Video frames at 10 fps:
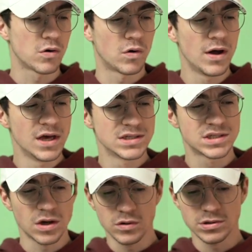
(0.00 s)
or
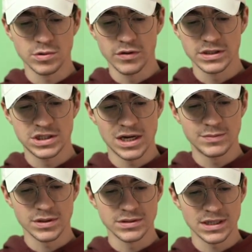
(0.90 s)
solder all the
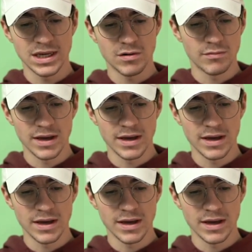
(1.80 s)
chips onto here and